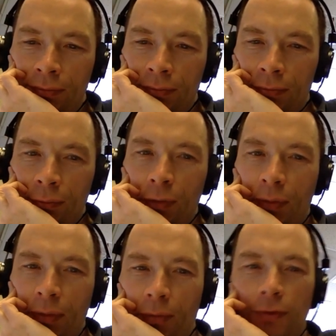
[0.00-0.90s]
What do
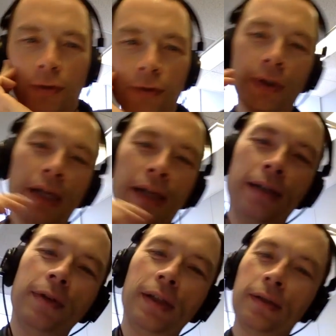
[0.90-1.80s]
people do
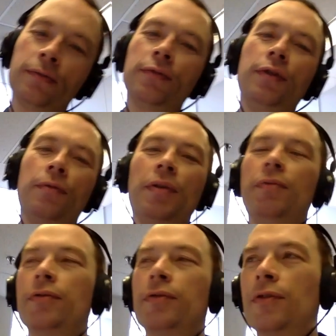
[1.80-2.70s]
anyway? What do
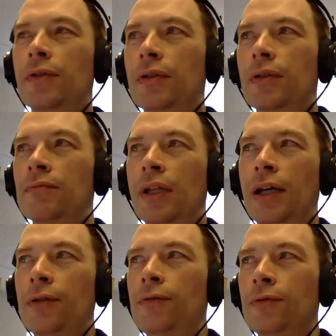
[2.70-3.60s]
people do
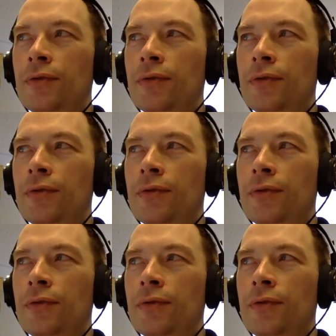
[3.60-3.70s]
now?